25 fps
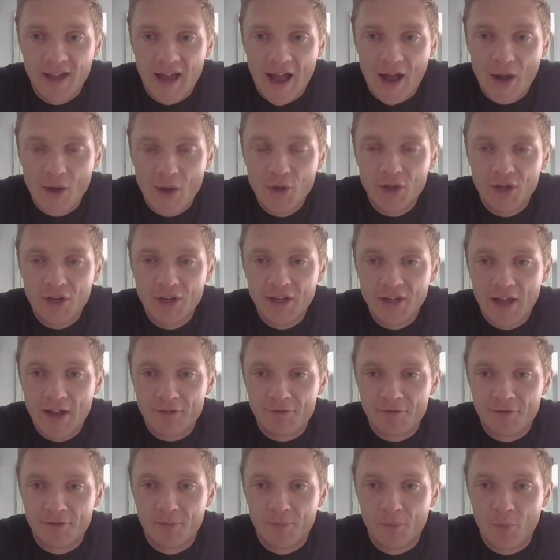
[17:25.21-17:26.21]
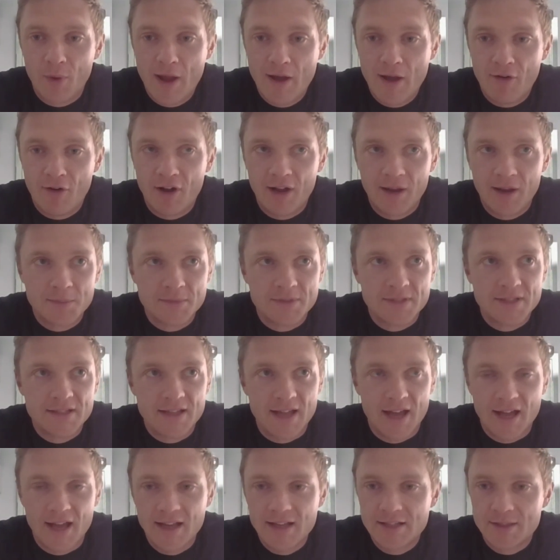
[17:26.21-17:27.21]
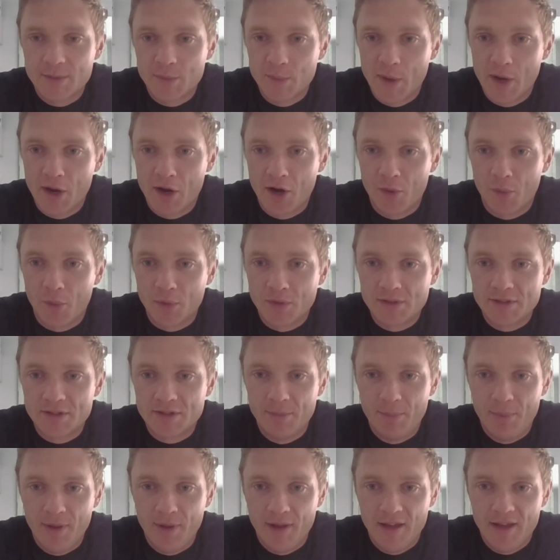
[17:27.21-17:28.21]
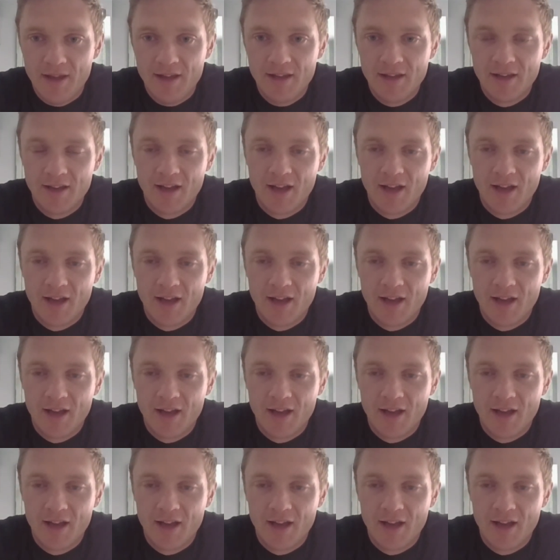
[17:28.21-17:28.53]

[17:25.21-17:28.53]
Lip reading: How are you going to get from where I am today to where I want to be?